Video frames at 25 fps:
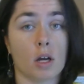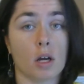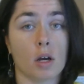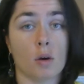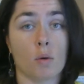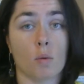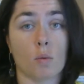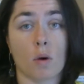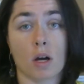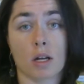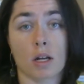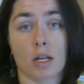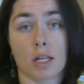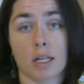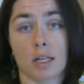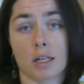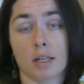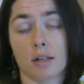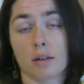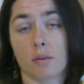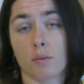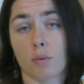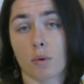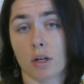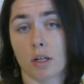
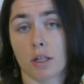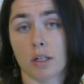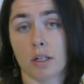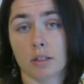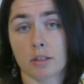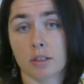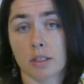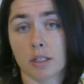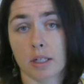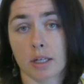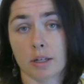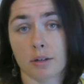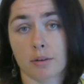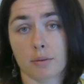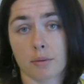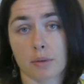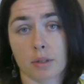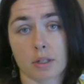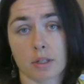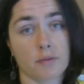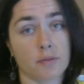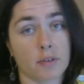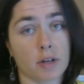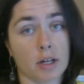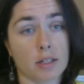wanting to get a
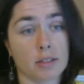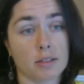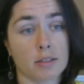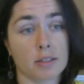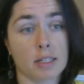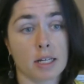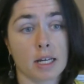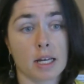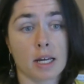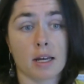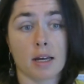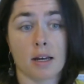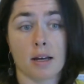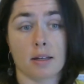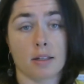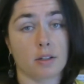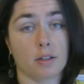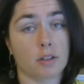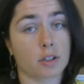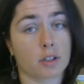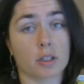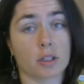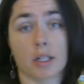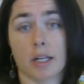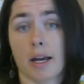refund,
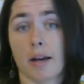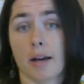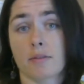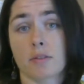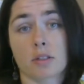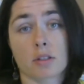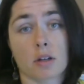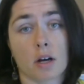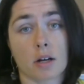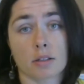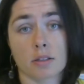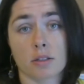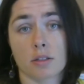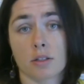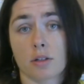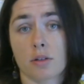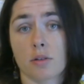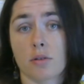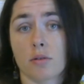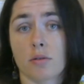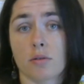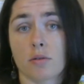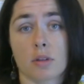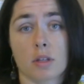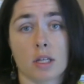you're going to have to talk
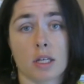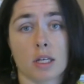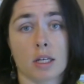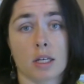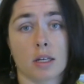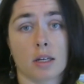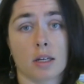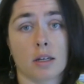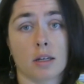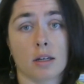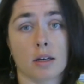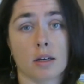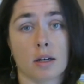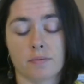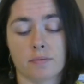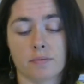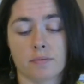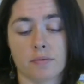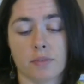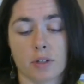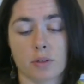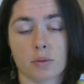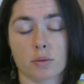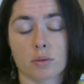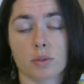to the
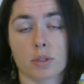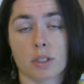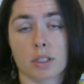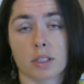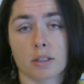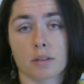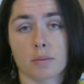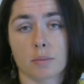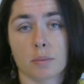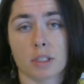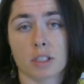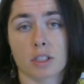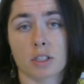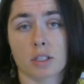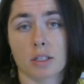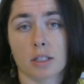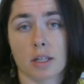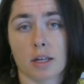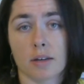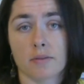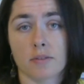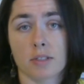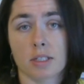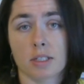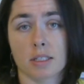Federal Trade Commission, the
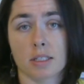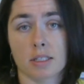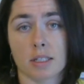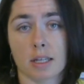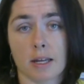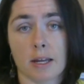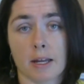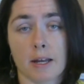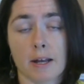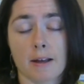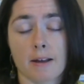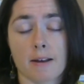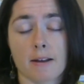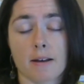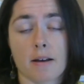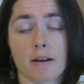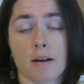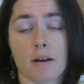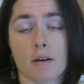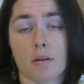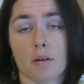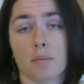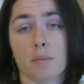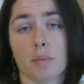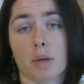FTC,
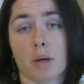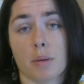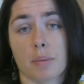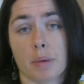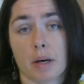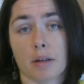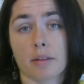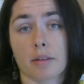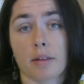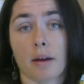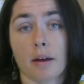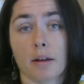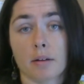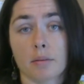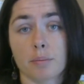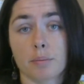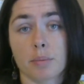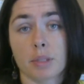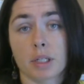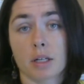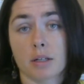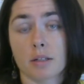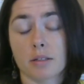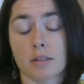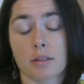about that,
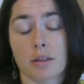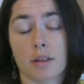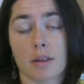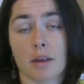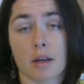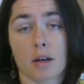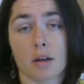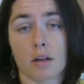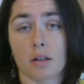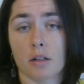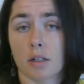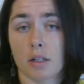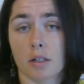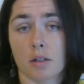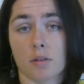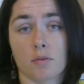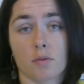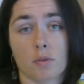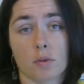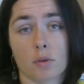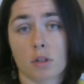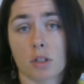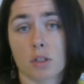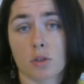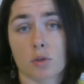because they are in
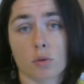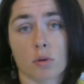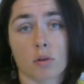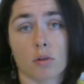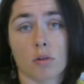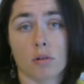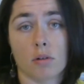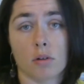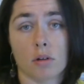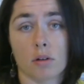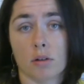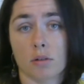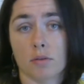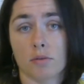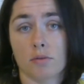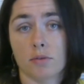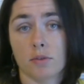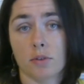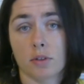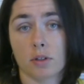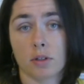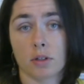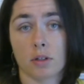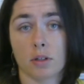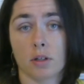full control of
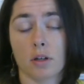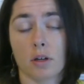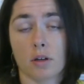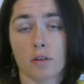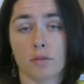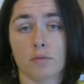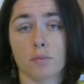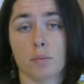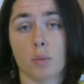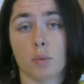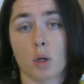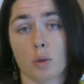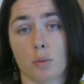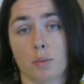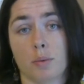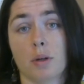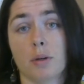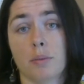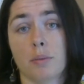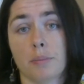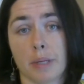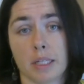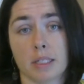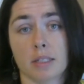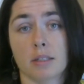MOBE
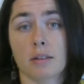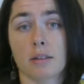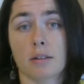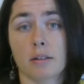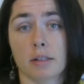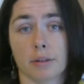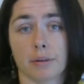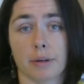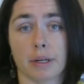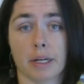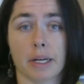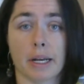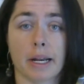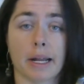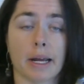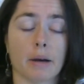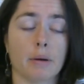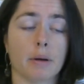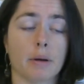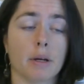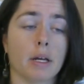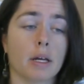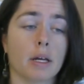basically right now.